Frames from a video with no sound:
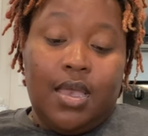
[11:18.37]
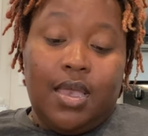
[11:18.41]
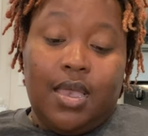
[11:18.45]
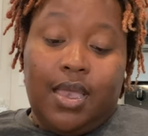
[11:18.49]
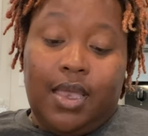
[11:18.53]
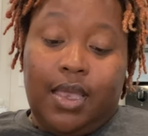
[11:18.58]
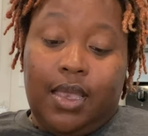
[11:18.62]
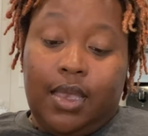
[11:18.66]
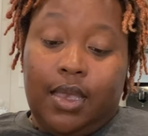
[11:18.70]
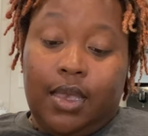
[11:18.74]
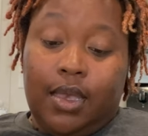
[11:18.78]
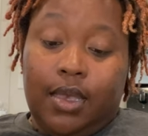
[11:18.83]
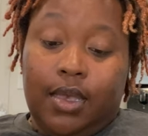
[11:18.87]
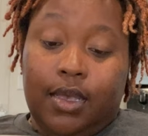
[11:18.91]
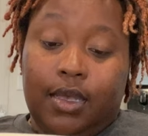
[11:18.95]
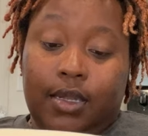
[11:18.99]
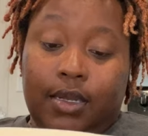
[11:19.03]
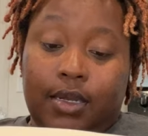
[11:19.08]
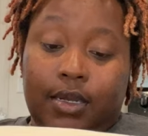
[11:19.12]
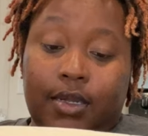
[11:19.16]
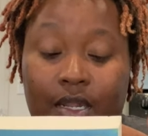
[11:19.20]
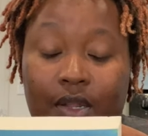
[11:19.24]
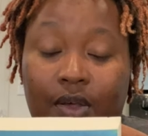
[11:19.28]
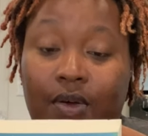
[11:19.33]

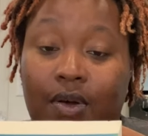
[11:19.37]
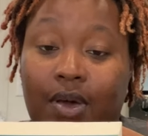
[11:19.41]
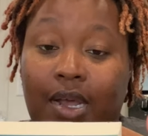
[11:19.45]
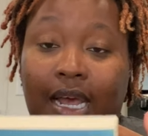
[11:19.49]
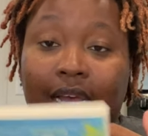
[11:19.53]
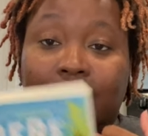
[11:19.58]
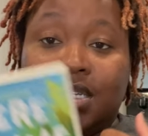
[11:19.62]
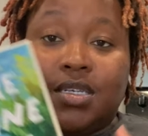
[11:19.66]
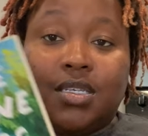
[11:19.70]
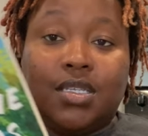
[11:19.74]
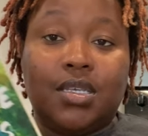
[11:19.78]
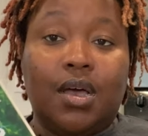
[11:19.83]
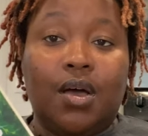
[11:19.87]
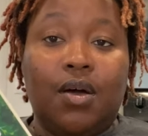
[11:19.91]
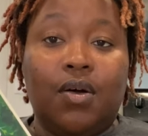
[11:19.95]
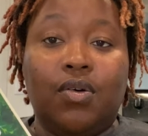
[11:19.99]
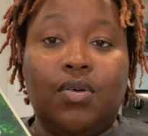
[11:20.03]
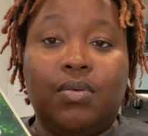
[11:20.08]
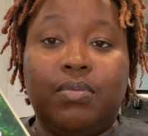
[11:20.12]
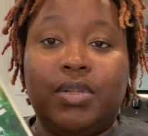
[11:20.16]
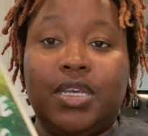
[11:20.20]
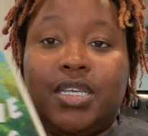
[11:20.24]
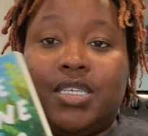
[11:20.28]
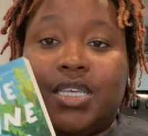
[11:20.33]
And Lord, I just
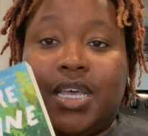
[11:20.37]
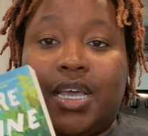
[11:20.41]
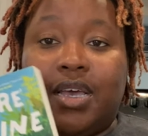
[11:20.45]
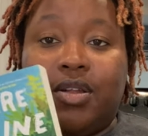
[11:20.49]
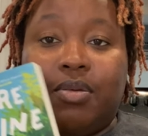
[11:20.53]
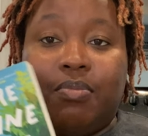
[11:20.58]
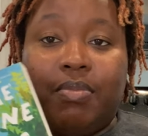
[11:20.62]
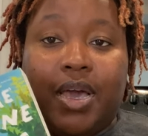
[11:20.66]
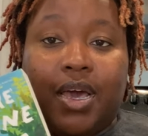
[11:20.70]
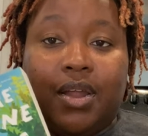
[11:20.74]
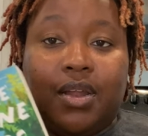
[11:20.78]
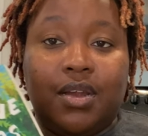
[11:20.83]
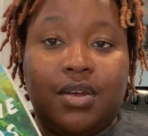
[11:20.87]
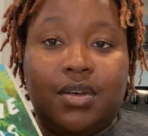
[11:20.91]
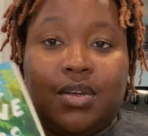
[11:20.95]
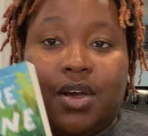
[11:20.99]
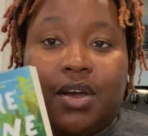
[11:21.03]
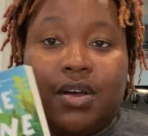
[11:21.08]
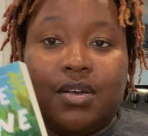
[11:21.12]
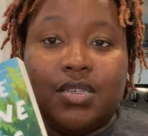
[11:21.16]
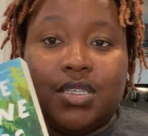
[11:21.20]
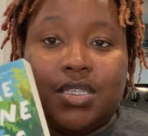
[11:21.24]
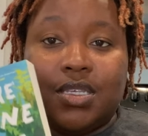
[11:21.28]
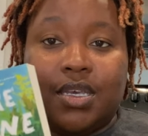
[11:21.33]
hope this ain't about a
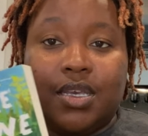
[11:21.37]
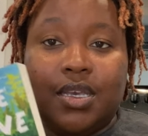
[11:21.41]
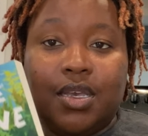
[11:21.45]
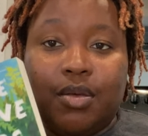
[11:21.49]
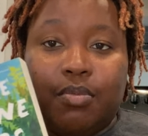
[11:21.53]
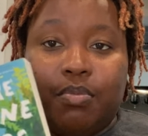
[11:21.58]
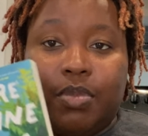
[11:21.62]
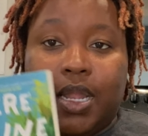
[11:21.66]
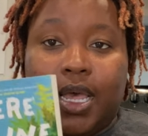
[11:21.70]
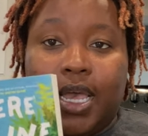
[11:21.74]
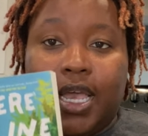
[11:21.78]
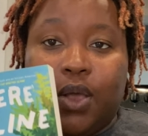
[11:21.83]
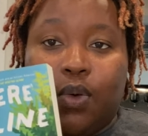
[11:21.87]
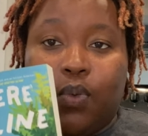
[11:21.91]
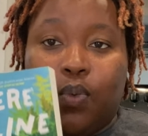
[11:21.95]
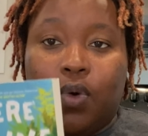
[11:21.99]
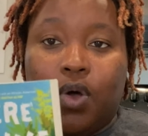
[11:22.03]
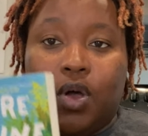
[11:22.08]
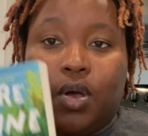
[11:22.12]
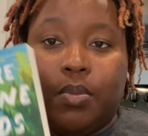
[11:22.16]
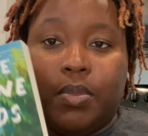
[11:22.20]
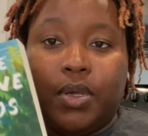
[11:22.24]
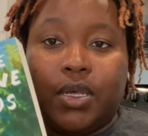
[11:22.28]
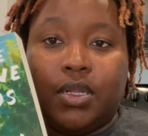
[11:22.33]
dark-skinned black
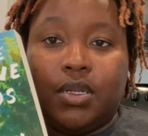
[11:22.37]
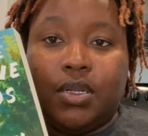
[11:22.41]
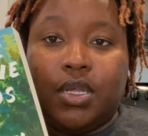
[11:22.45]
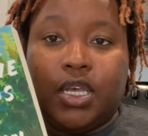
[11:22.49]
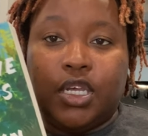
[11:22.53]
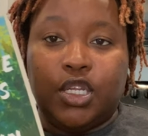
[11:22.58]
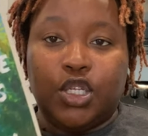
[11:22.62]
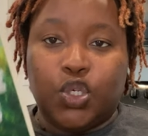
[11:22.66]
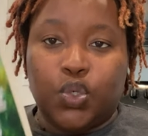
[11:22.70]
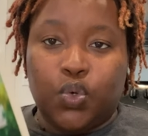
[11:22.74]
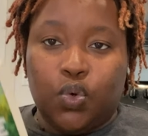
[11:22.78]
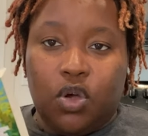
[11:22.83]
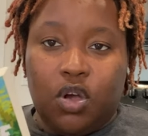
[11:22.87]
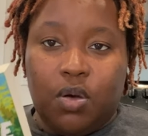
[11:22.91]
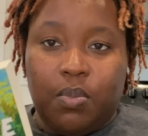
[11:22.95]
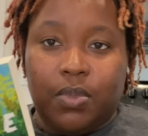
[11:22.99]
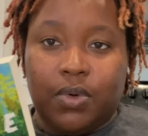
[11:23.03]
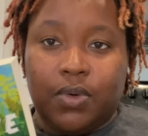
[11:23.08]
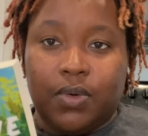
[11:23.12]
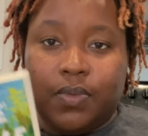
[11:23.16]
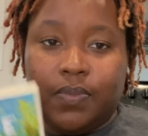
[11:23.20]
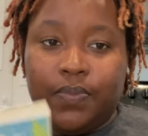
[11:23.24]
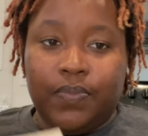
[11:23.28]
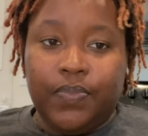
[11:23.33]
woman in
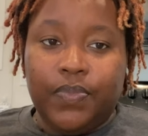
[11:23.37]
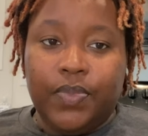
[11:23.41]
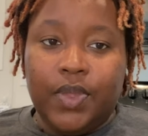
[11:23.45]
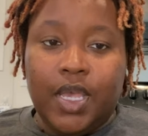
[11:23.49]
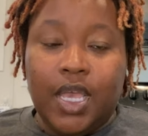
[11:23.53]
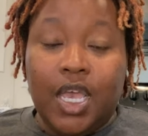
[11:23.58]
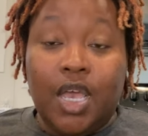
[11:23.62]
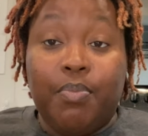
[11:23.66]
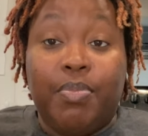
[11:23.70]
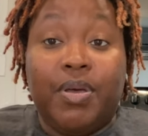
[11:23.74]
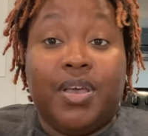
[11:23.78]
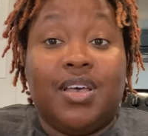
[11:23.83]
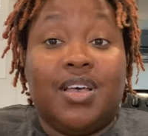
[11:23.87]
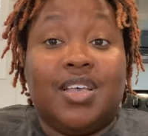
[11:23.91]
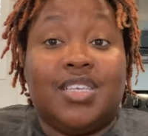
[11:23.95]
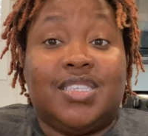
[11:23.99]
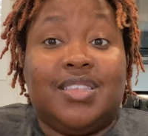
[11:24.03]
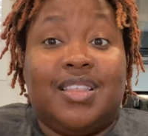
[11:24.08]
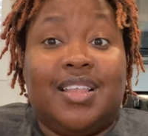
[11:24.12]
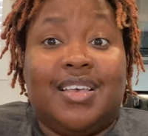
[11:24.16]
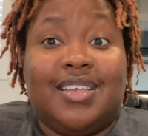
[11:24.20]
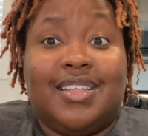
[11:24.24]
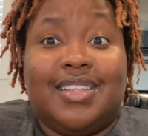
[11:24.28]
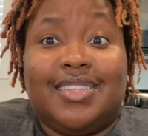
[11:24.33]
trauma.
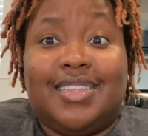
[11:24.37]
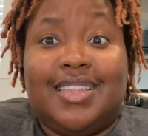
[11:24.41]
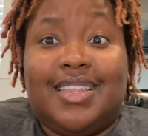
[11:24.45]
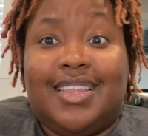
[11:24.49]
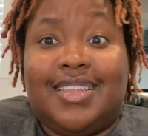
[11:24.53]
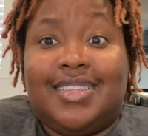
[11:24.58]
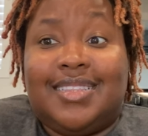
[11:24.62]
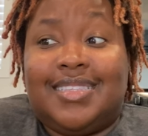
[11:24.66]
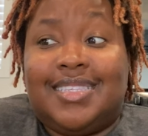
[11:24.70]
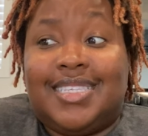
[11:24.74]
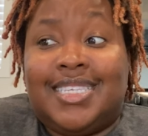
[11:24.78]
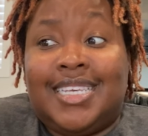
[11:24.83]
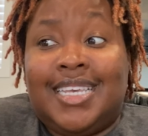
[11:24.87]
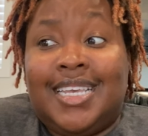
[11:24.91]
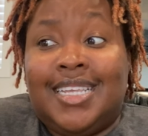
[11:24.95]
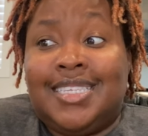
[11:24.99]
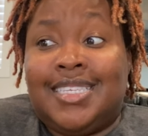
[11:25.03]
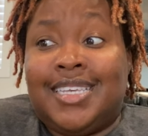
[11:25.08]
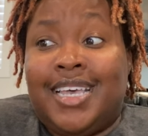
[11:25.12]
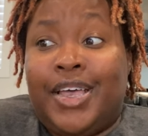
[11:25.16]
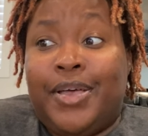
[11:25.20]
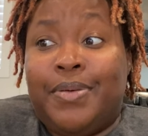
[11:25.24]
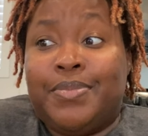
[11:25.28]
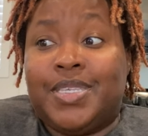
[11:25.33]
Because 10
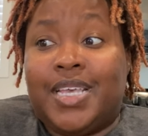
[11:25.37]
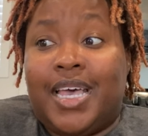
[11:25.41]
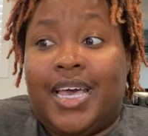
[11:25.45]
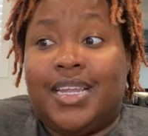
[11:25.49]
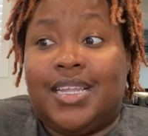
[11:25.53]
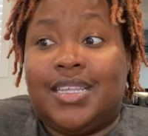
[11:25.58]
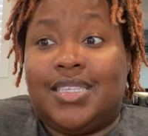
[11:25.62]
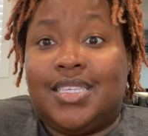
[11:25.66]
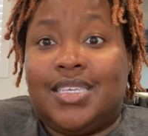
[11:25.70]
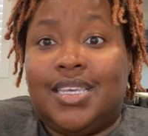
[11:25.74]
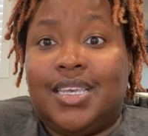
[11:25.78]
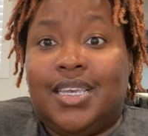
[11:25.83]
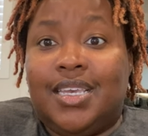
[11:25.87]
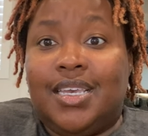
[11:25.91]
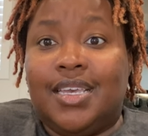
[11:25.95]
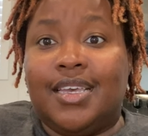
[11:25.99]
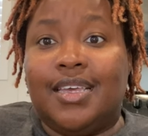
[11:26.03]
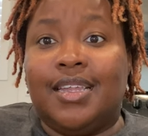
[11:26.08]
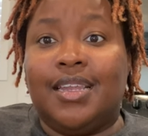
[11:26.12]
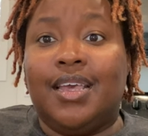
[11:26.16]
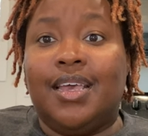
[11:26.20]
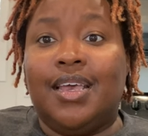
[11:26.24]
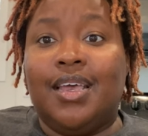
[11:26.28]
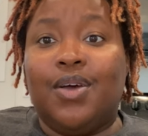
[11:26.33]
times out of
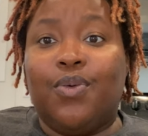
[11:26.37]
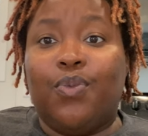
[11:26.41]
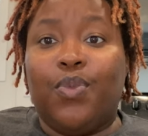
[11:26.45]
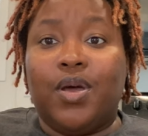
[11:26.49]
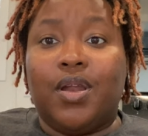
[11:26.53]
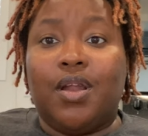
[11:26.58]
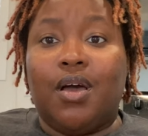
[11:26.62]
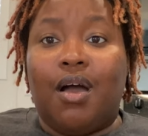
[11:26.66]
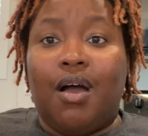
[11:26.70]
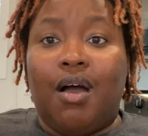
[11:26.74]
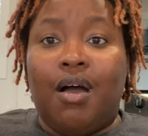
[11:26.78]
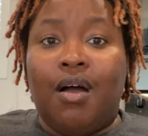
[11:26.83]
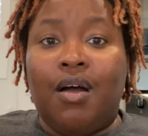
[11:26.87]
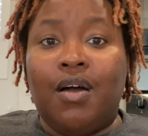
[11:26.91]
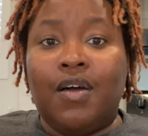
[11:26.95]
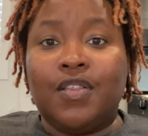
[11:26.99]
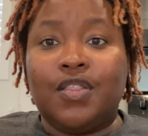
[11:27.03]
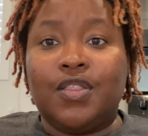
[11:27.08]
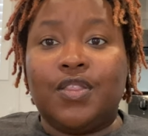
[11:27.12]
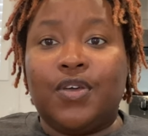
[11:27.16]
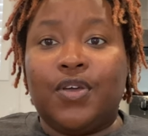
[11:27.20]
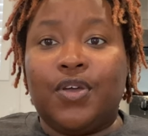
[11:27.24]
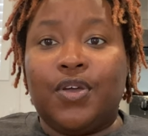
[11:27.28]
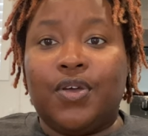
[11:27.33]
10, when an
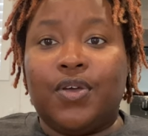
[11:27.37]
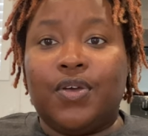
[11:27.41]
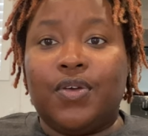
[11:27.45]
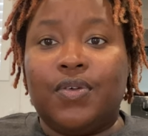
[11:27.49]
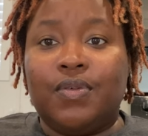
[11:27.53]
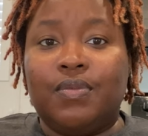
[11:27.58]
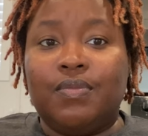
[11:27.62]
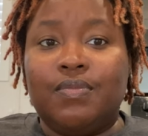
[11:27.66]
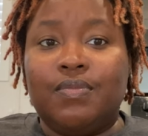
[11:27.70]
author